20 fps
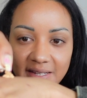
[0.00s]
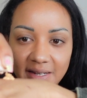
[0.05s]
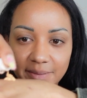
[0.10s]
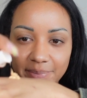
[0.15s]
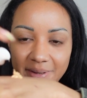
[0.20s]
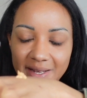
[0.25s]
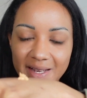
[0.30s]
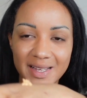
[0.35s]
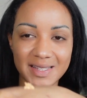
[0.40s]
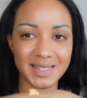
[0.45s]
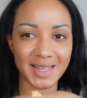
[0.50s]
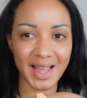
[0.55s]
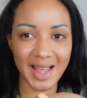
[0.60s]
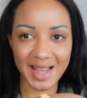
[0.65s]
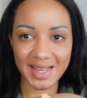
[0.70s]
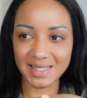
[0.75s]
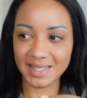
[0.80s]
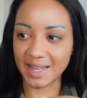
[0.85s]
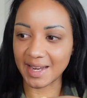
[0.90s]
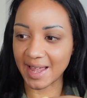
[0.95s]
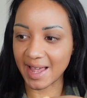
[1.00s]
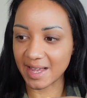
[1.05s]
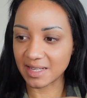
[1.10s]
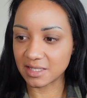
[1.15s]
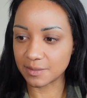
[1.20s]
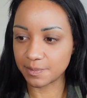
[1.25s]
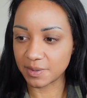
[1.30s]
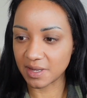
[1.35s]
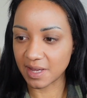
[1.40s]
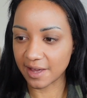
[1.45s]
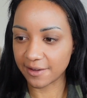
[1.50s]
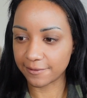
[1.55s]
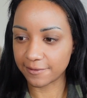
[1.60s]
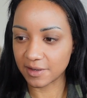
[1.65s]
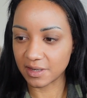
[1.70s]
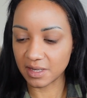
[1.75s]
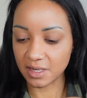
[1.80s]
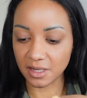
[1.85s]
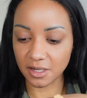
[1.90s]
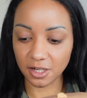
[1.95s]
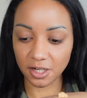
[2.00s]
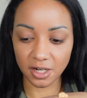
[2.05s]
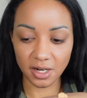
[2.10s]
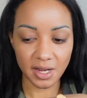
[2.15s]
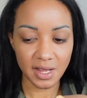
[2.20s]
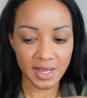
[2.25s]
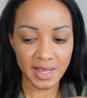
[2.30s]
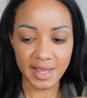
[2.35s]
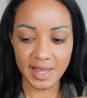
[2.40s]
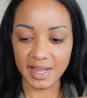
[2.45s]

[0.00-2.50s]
because it has that SPF in here,